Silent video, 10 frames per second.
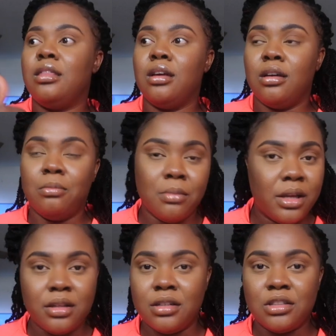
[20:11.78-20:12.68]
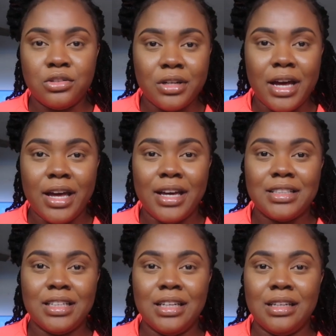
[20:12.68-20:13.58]
the mother's
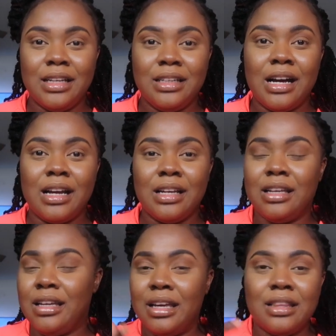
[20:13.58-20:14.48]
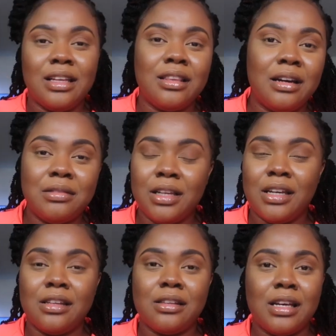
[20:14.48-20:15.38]
trash and they got to get their life
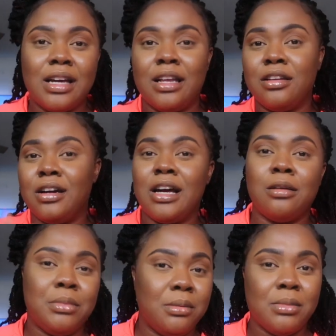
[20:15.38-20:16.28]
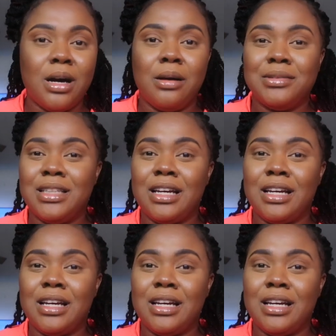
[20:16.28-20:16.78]
together. They got to learn how to be moms.